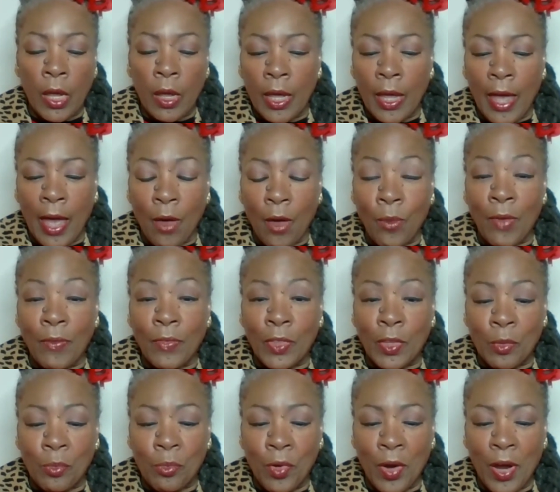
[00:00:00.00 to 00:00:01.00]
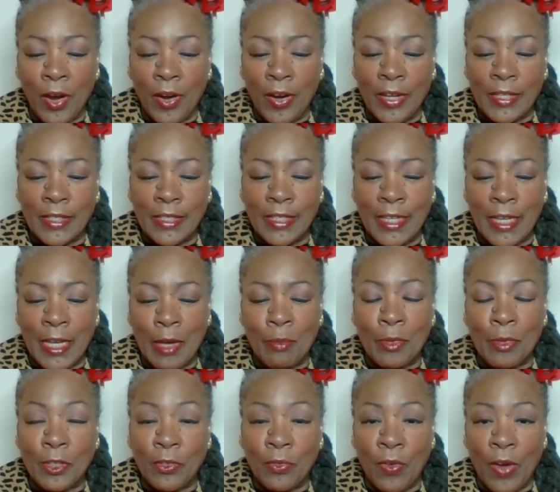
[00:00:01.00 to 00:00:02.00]
However, the prayer is, keep
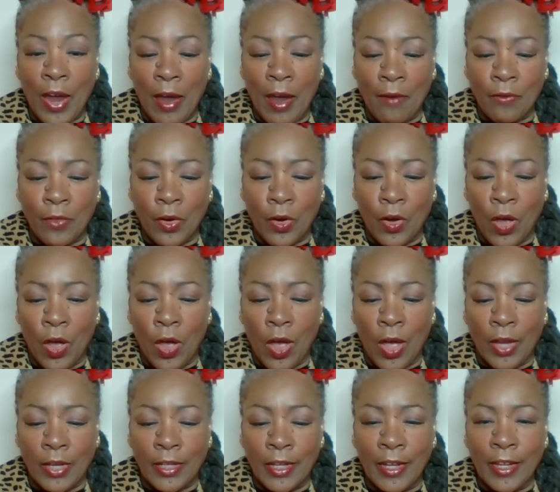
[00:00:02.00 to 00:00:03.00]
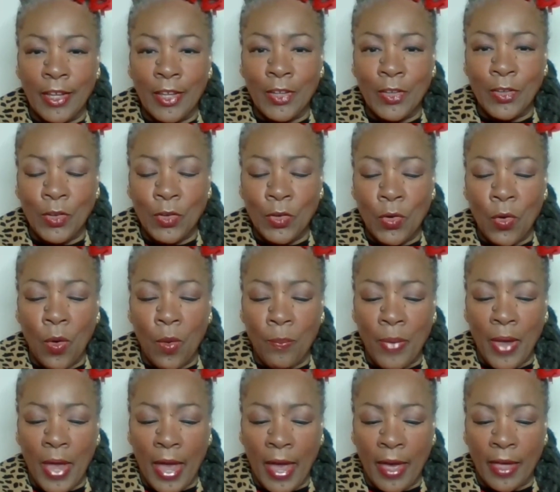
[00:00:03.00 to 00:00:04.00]
us forever on your
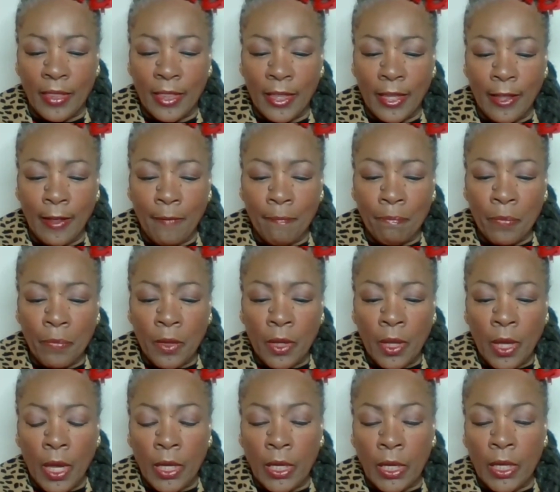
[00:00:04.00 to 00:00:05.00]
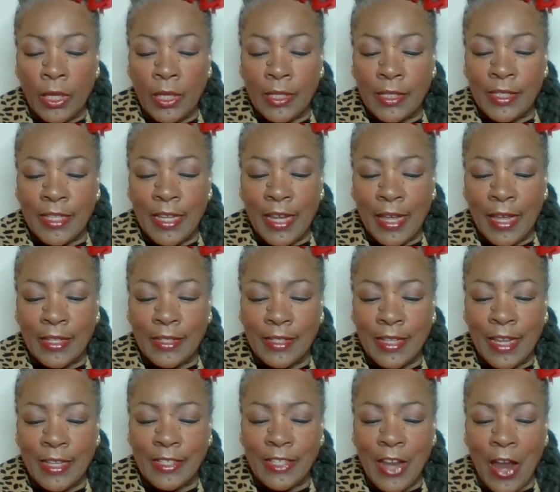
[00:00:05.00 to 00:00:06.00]
path. And then it says,
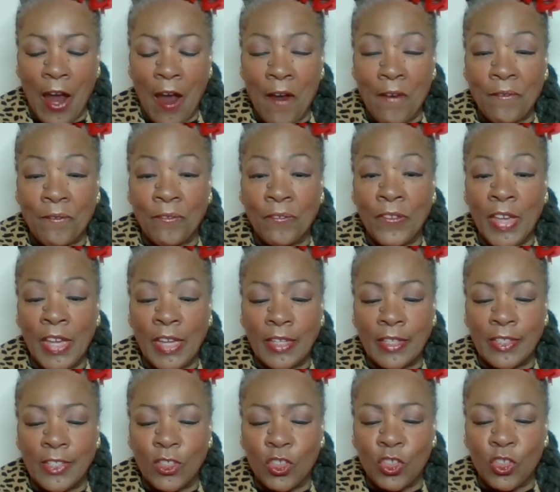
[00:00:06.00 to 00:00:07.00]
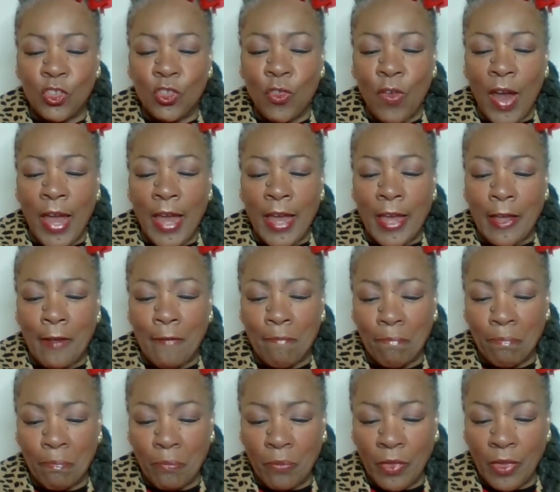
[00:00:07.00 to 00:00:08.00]
lest our feet stray
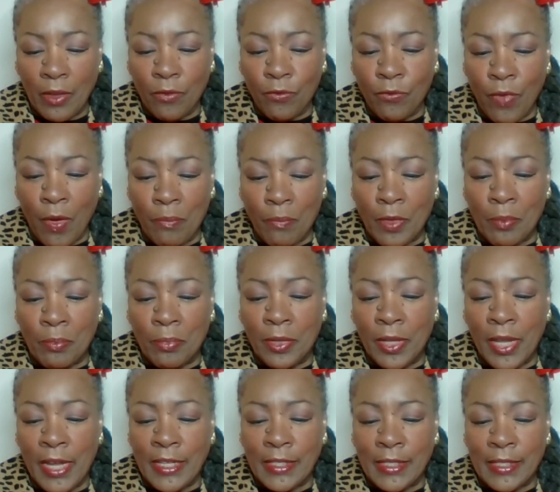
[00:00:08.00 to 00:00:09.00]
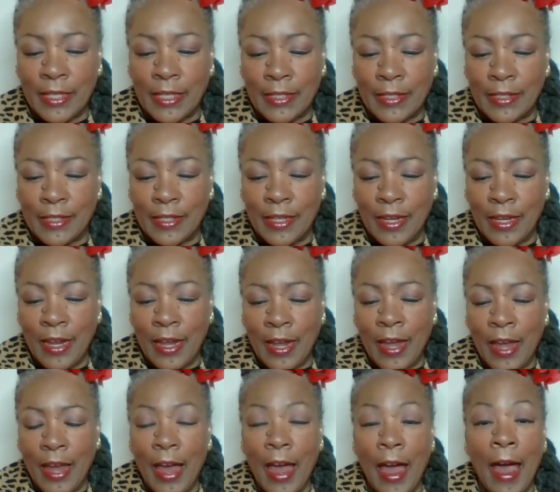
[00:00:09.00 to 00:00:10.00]
from the places,
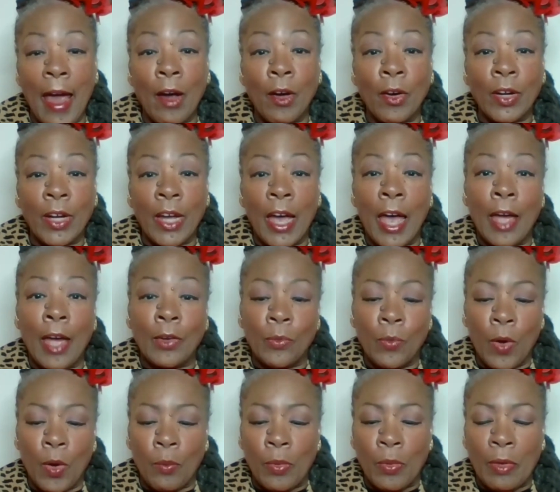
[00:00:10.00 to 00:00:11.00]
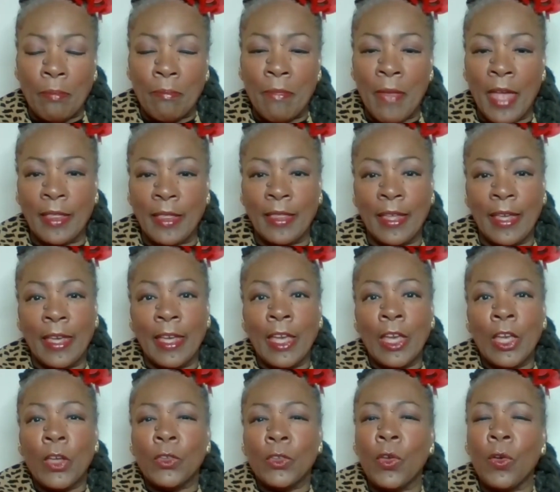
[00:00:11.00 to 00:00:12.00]
our God, where we met thee.
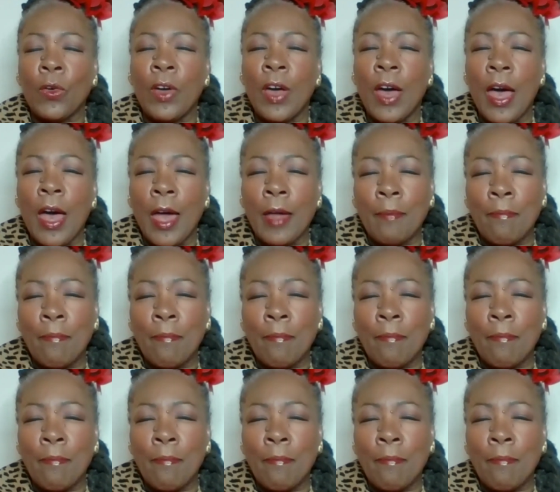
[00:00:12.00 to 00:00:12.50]
So God